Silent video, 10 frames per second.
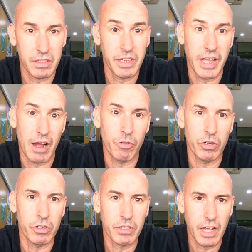I say
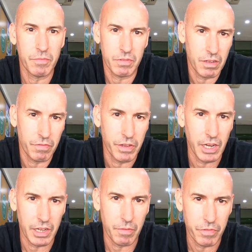our own, I
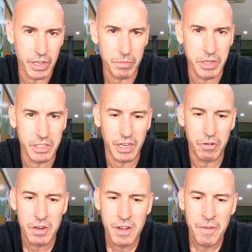feel like I'm Vietnamese
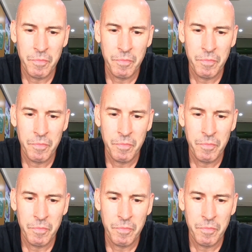now.